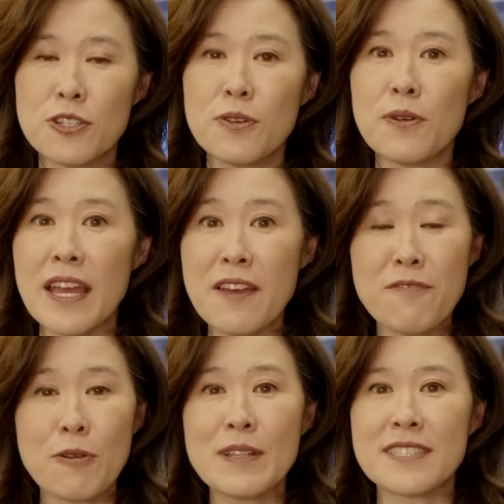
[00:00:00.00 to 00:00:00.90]
to
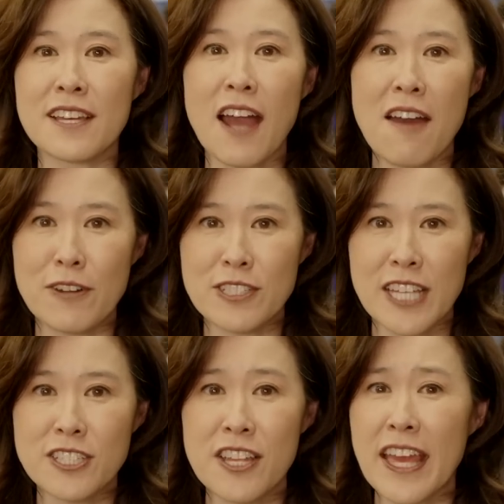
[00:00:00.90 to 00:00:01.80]
influence the
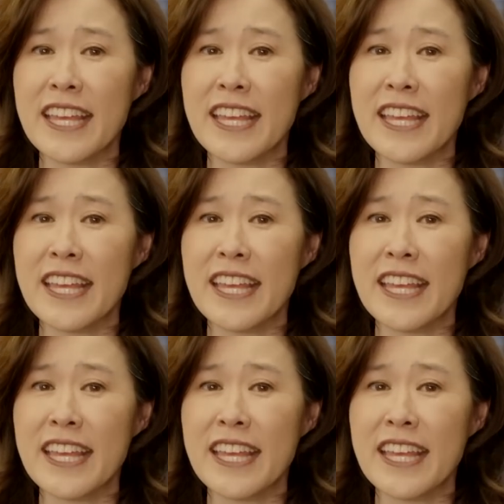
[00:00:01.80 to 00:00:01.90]
conversation.